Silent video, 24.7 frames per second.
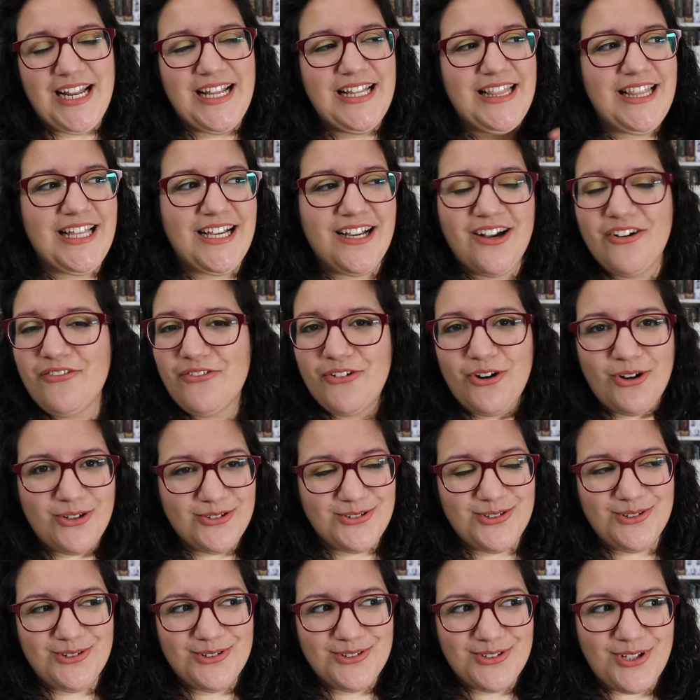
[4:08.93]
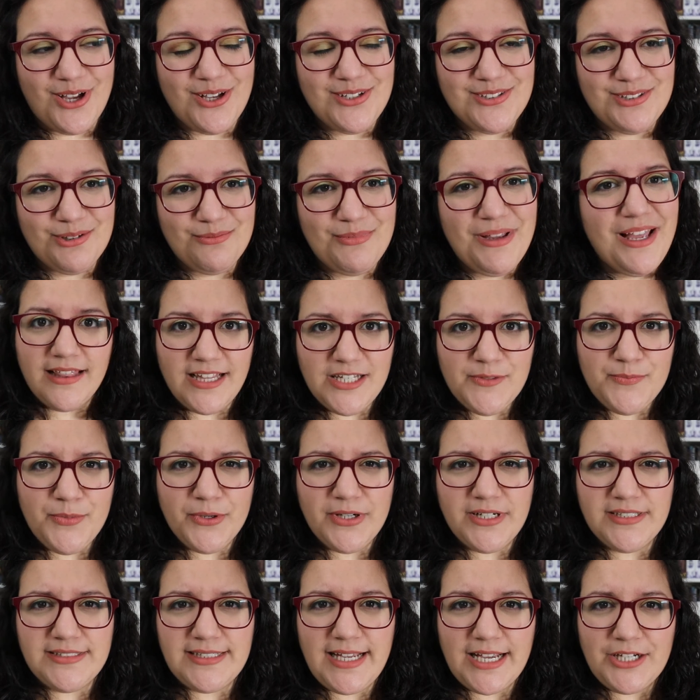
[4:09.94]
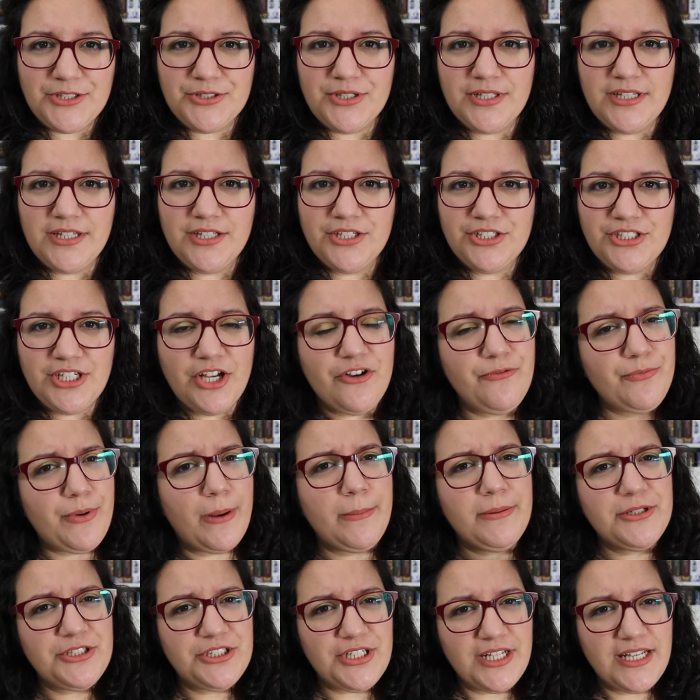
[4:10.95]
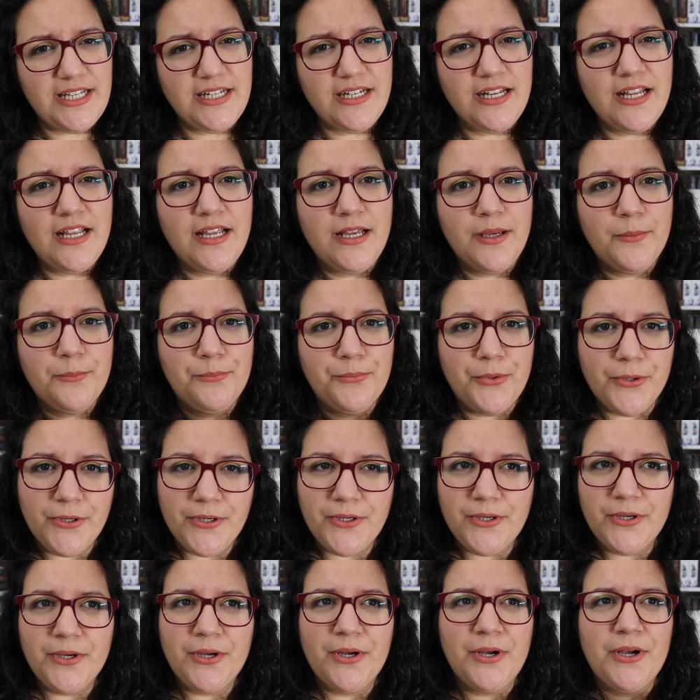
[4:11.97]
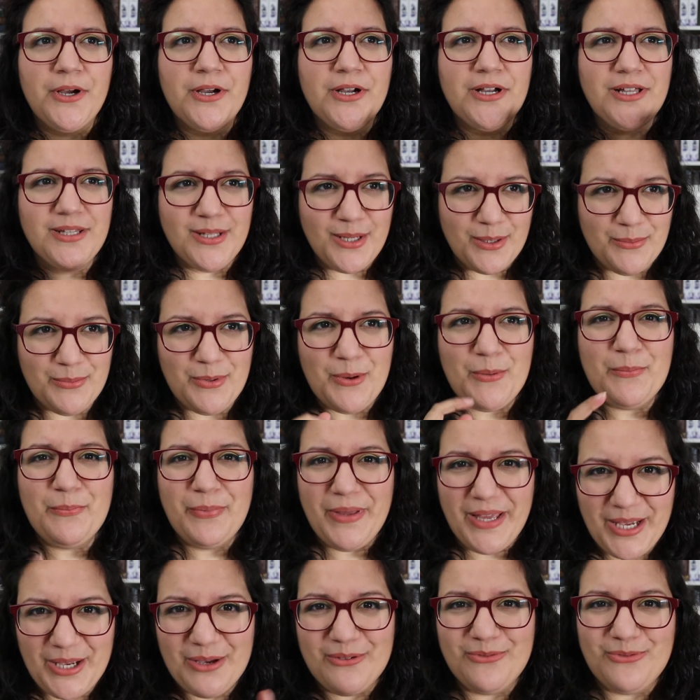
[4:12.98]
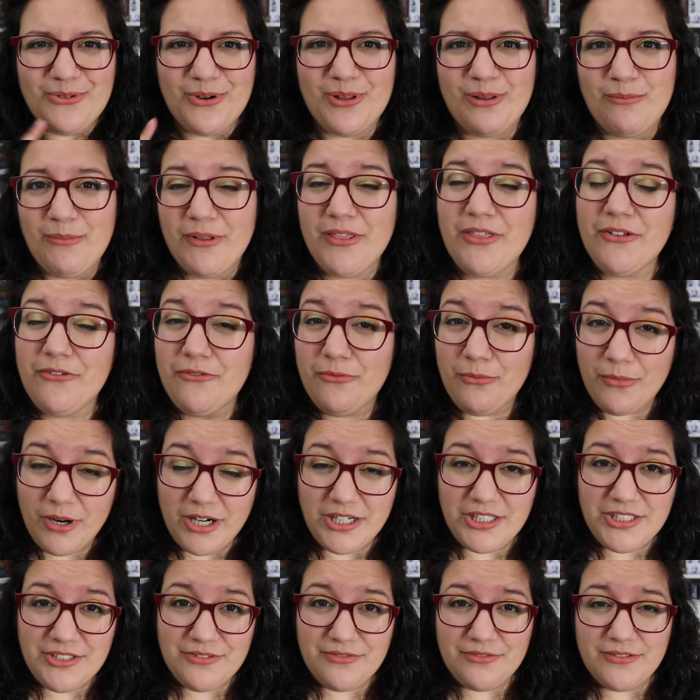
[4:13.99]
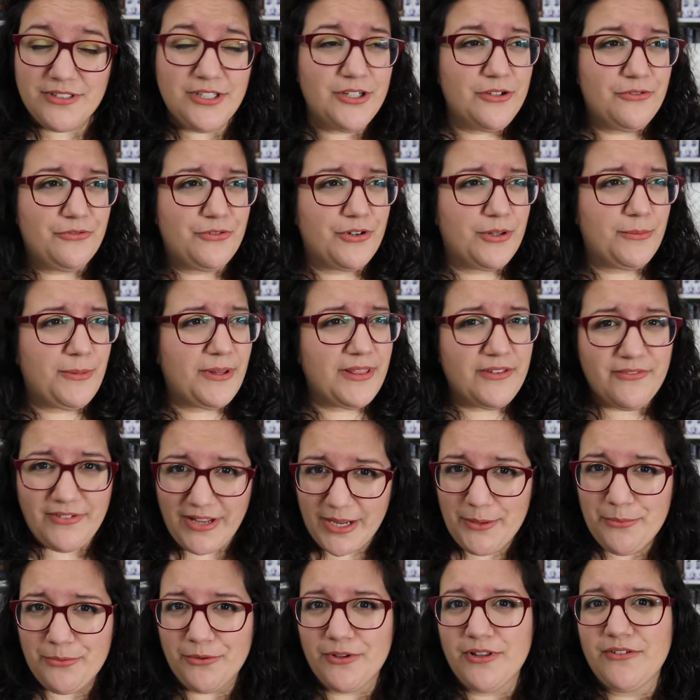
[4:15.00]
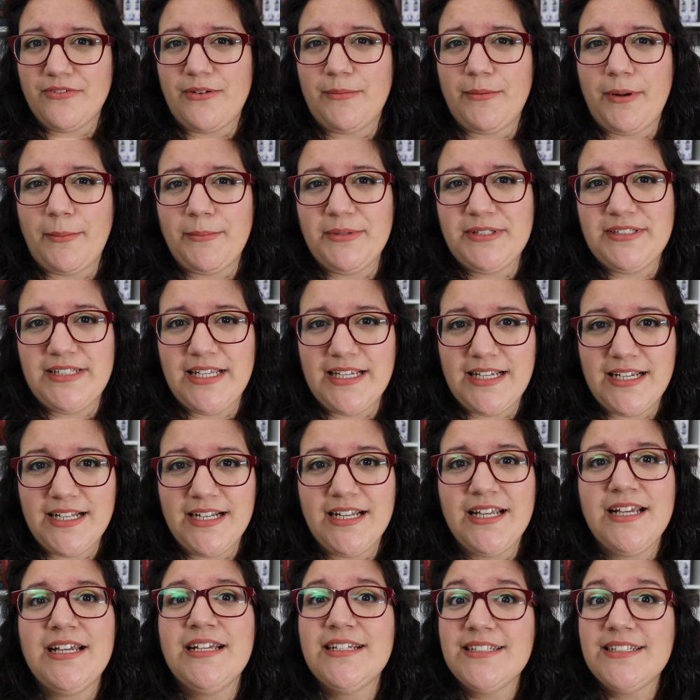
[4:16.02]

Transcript: And the cover also looks awesome. And this book is actually the Shelf Published In book club pick for the month of March. For the month of April, if I'm not mistaken.